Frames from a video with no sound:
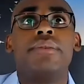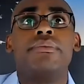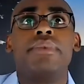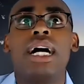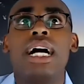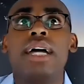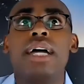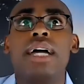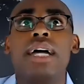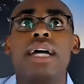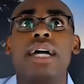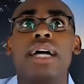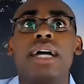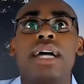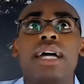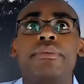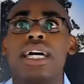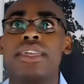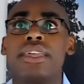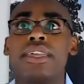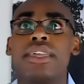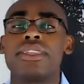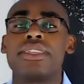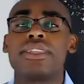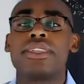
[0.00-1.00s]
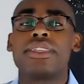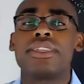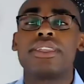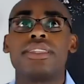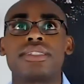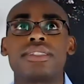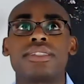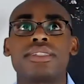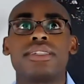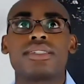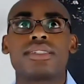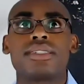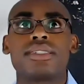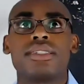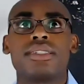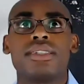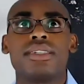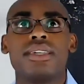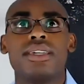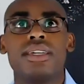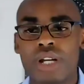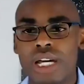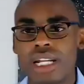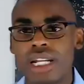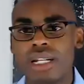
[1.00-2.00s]
I mean, I think this is
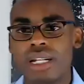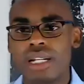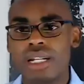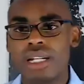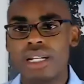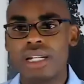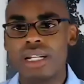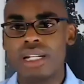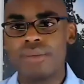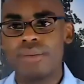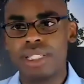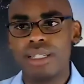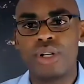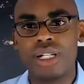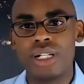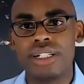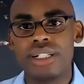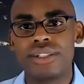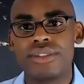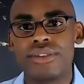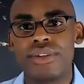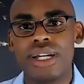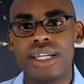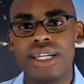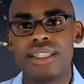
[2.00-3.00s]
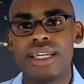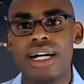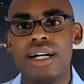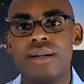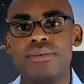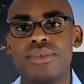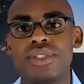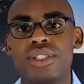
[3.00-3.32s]
incredibly important, right?